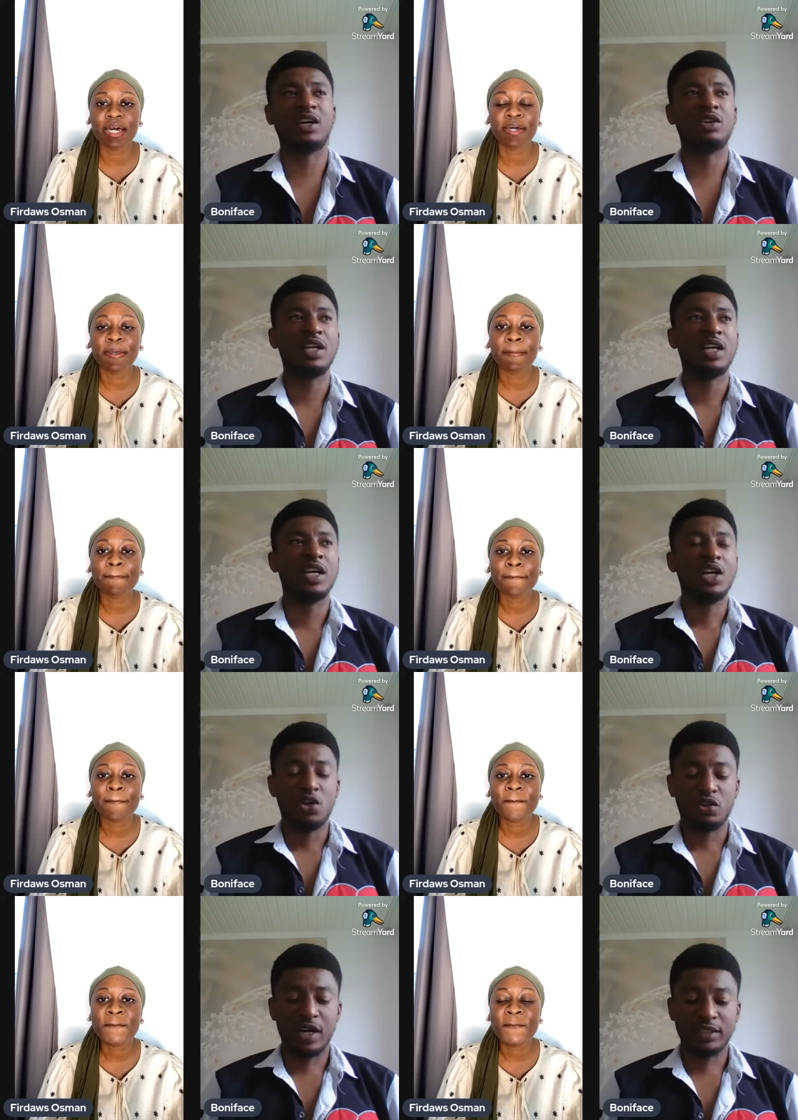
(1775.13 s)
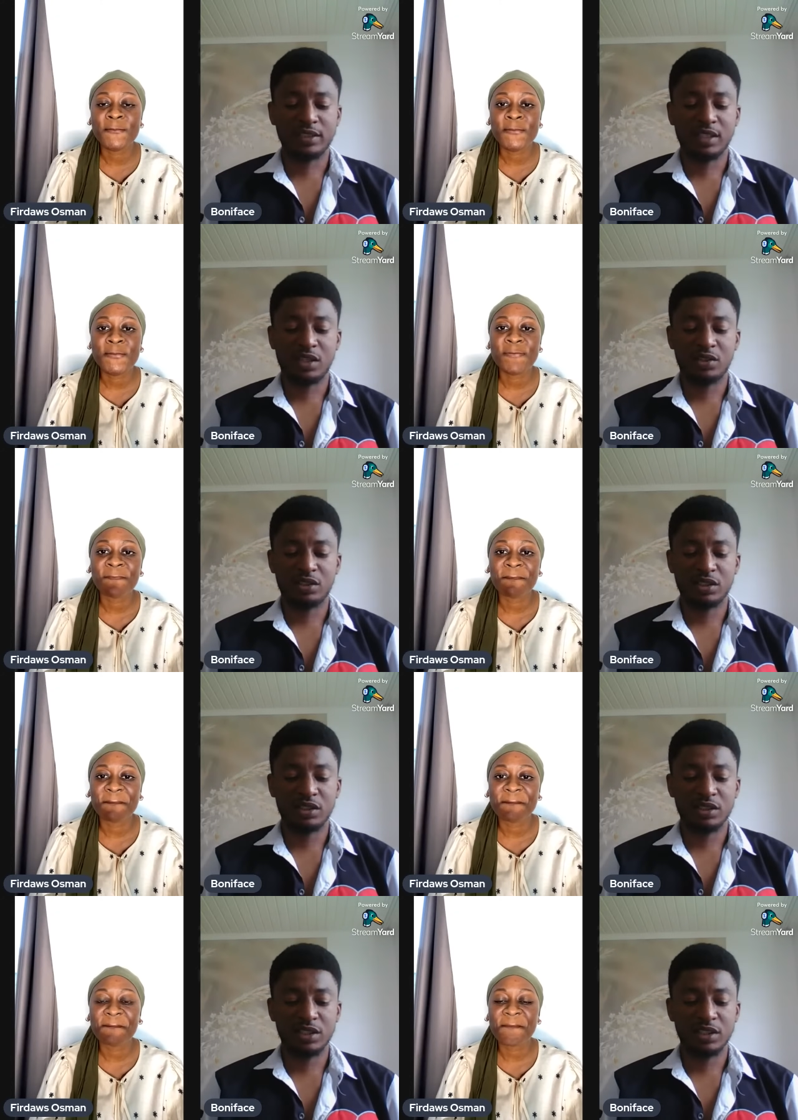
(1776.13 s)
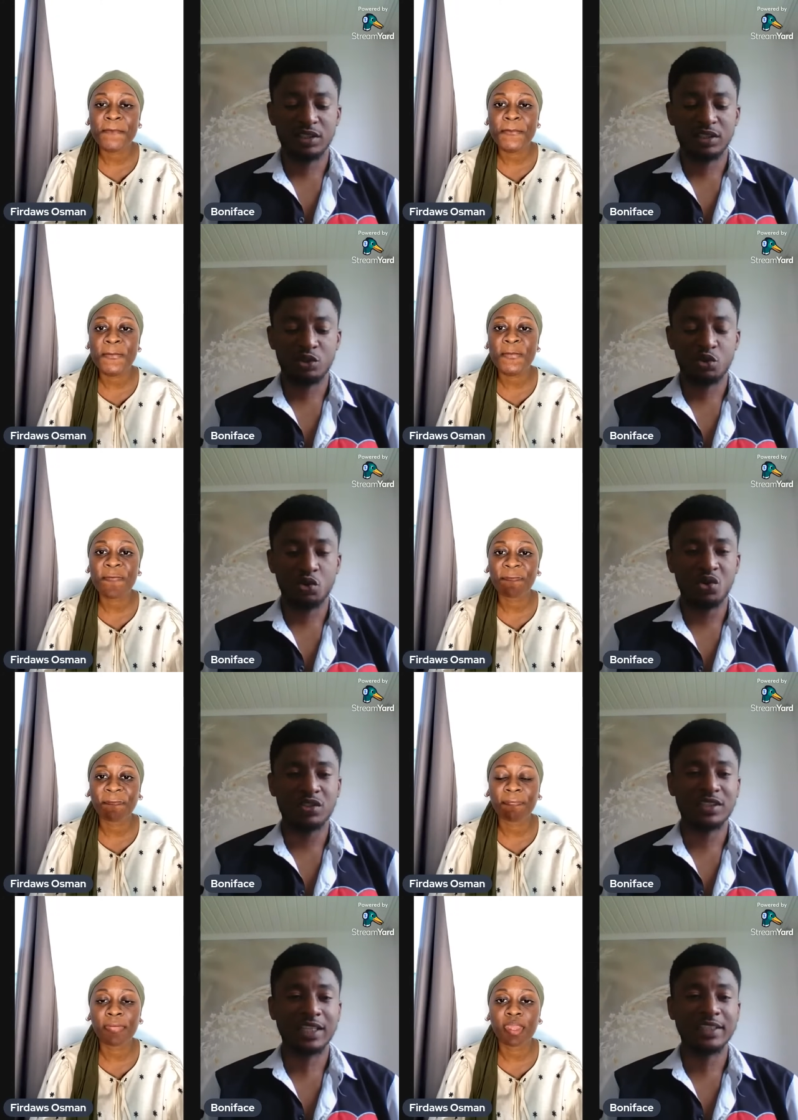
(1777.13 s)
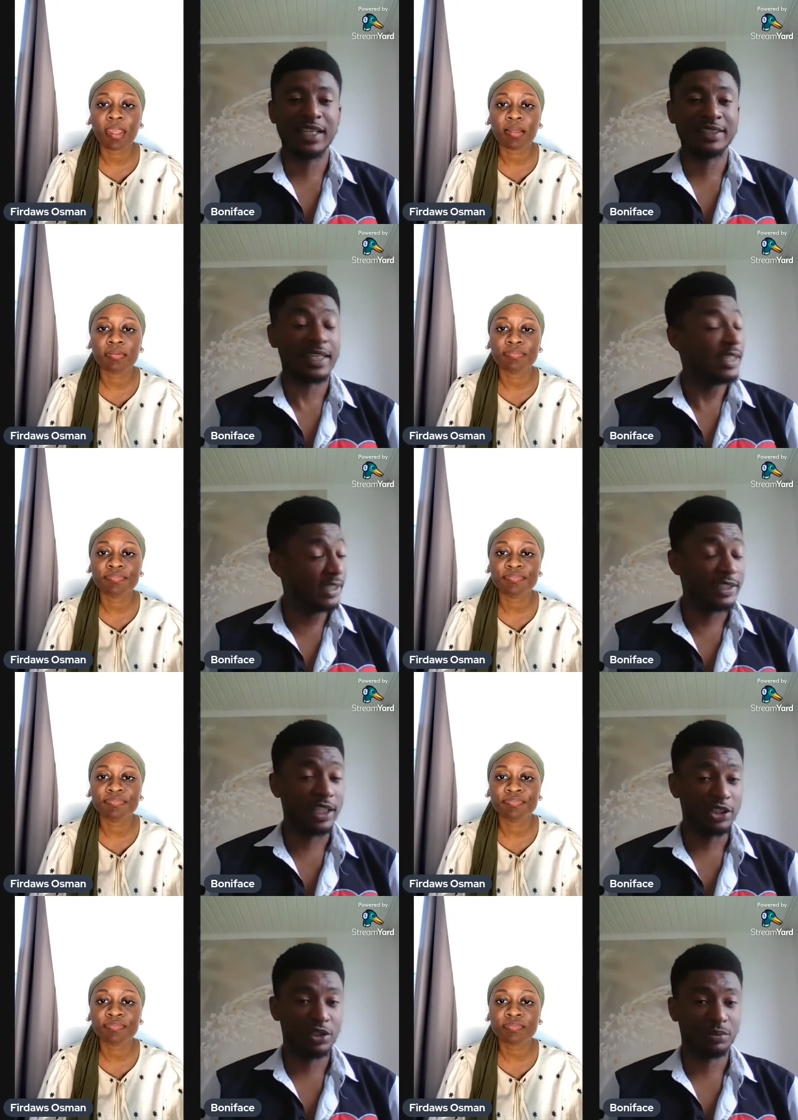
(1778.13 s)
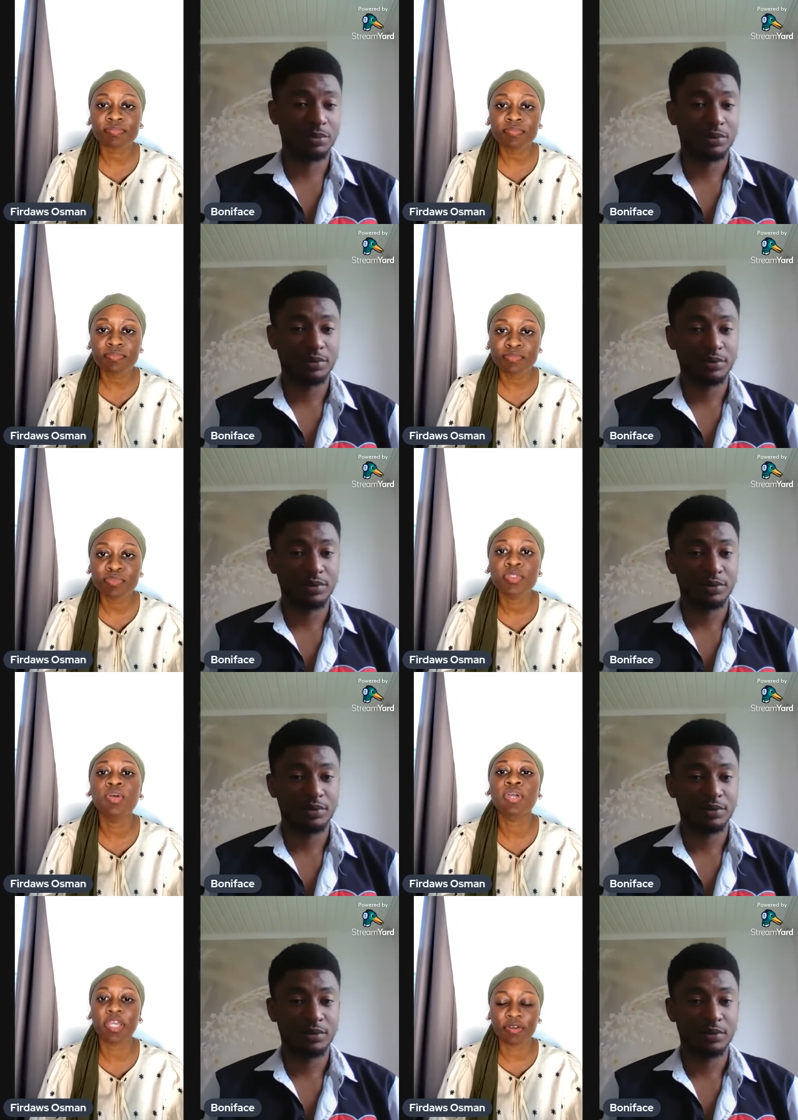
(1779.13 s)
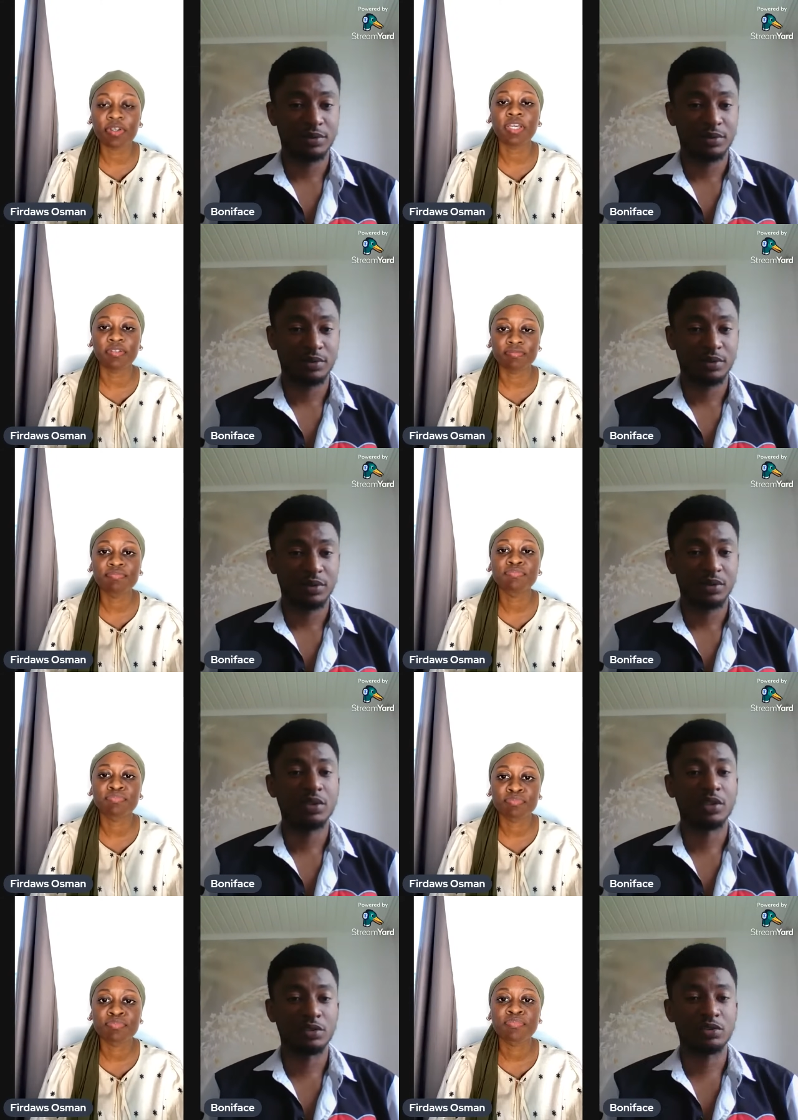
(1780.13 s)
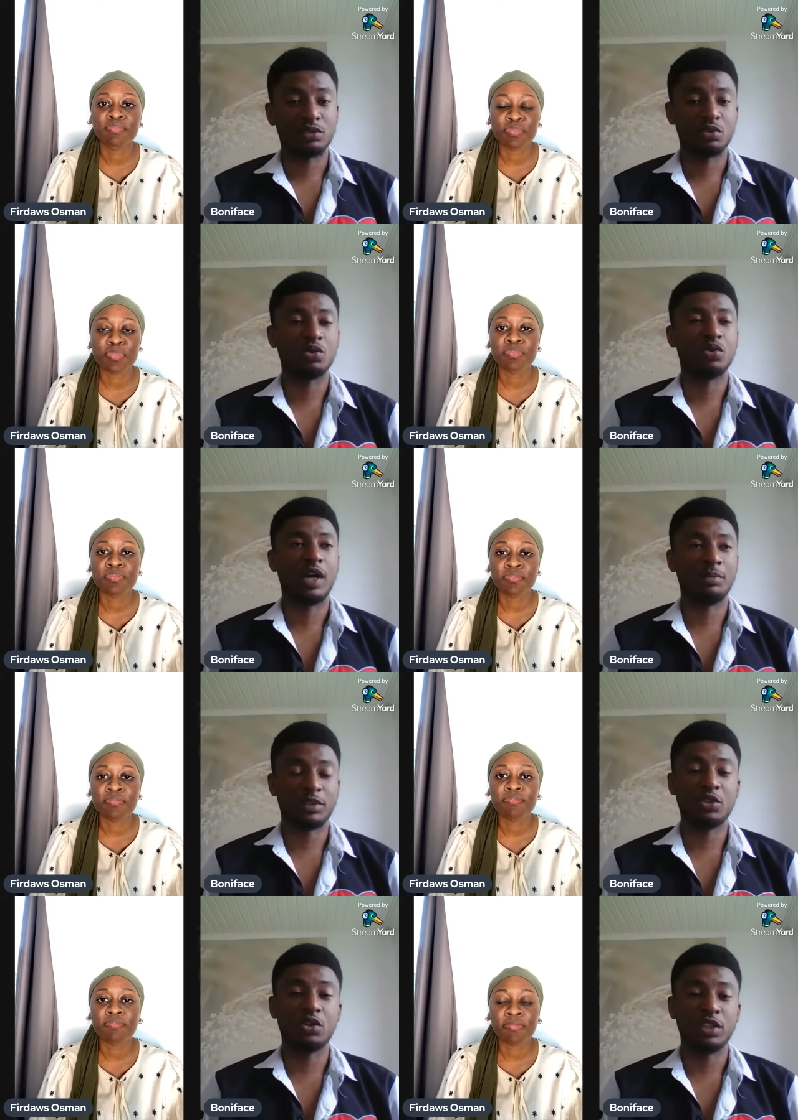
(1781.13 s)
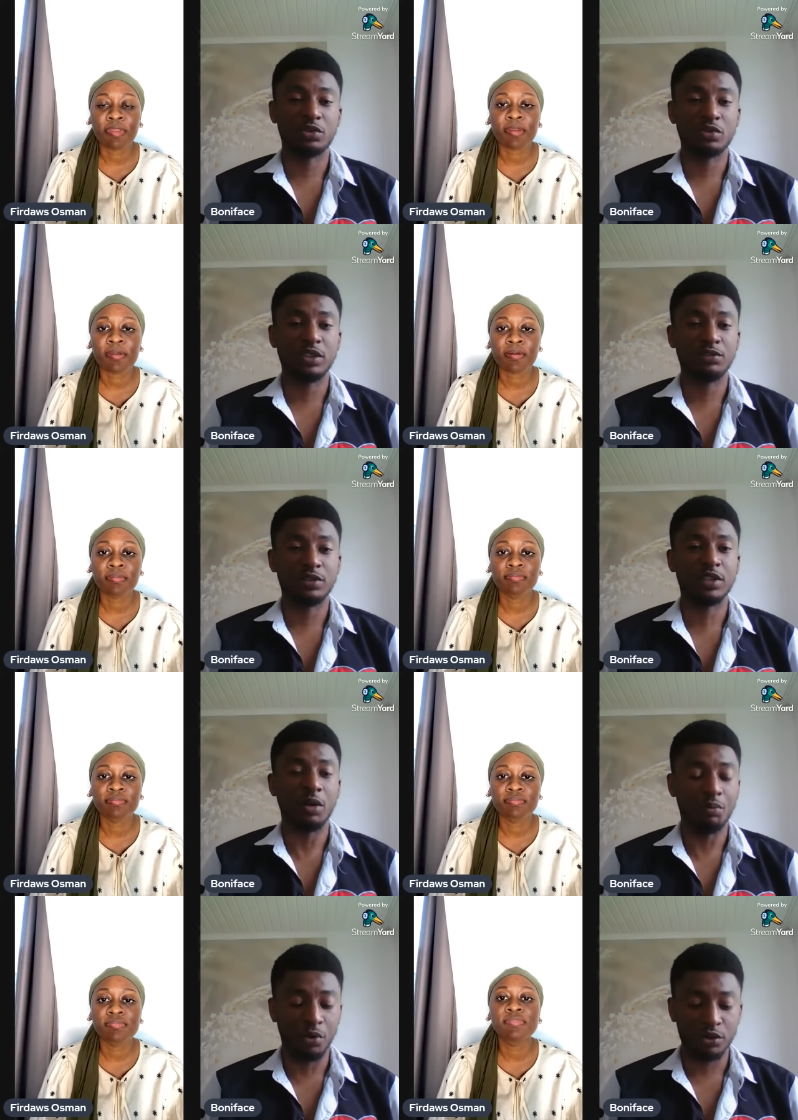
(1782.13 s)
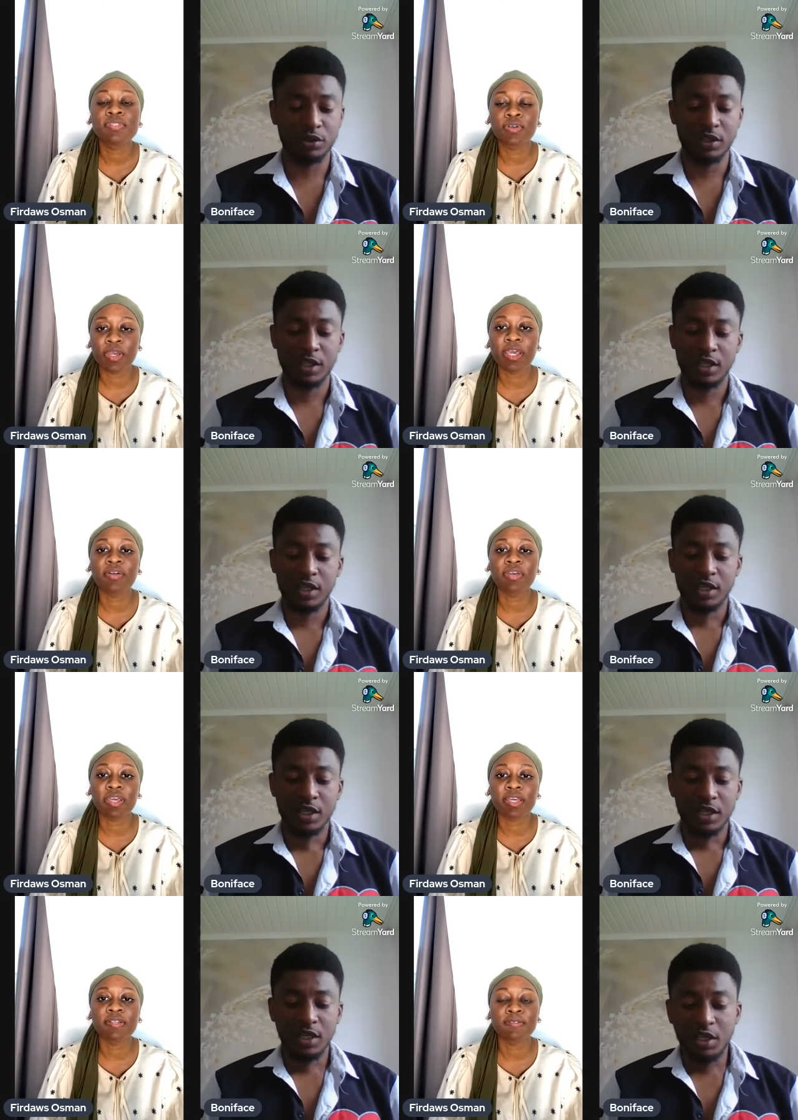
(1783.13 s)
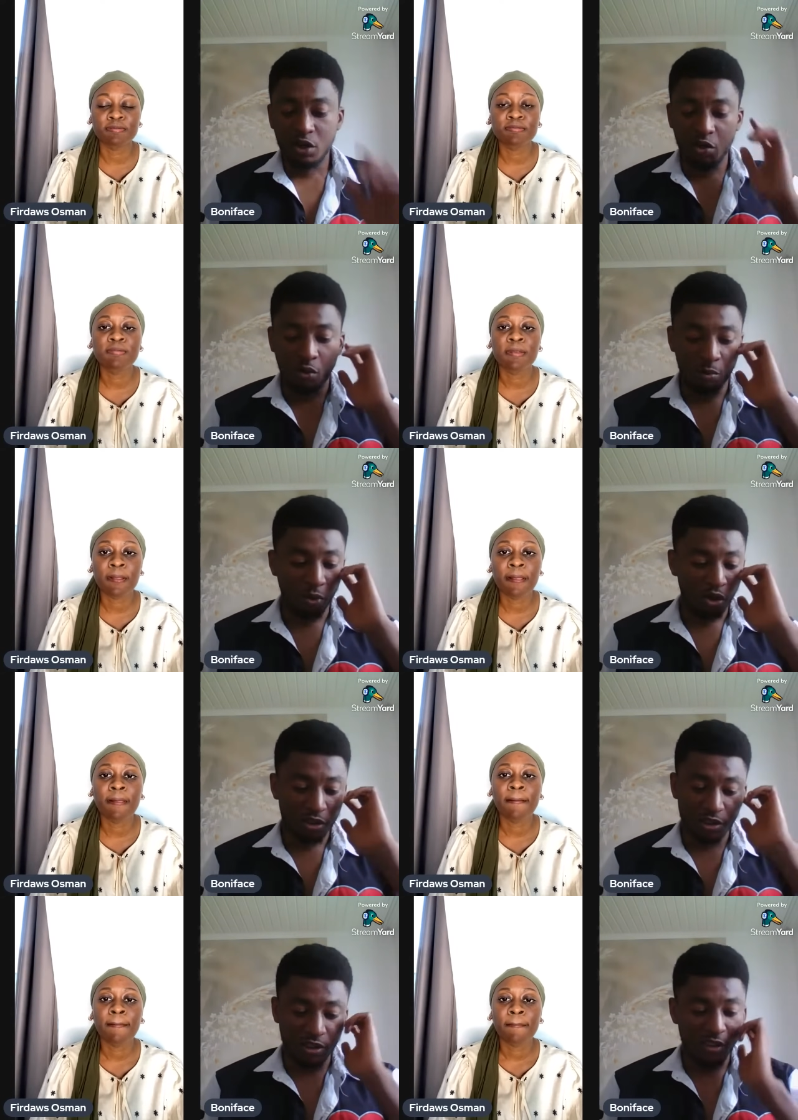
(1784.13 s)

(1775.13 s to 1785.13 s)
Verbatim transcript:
Speaker 1: now,
Speaker 2: right now it, it, the role started as an internship.
Speaker 1: Okay, okay.
Speaker 2: So I'm still on a student visa, but
Speaker 1: okay, okay.
Speaker 2: But